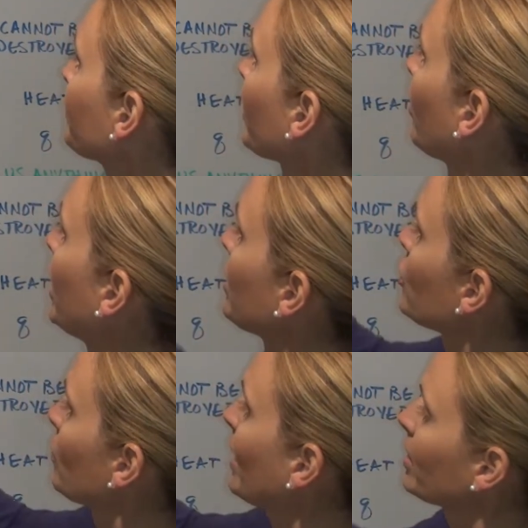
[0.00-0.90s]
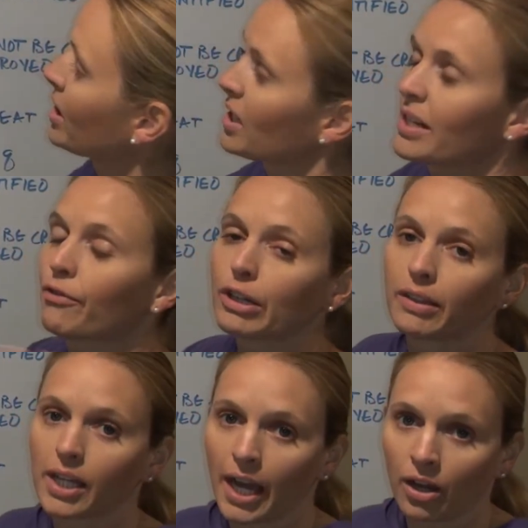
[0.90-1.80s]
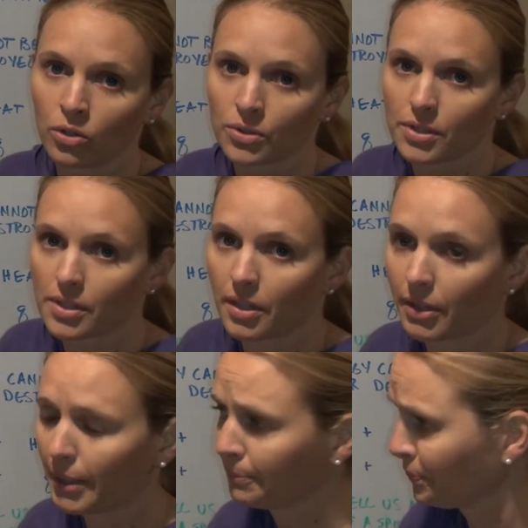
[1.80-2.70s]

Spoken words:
Okay, and the surroundings is everything else. Okay,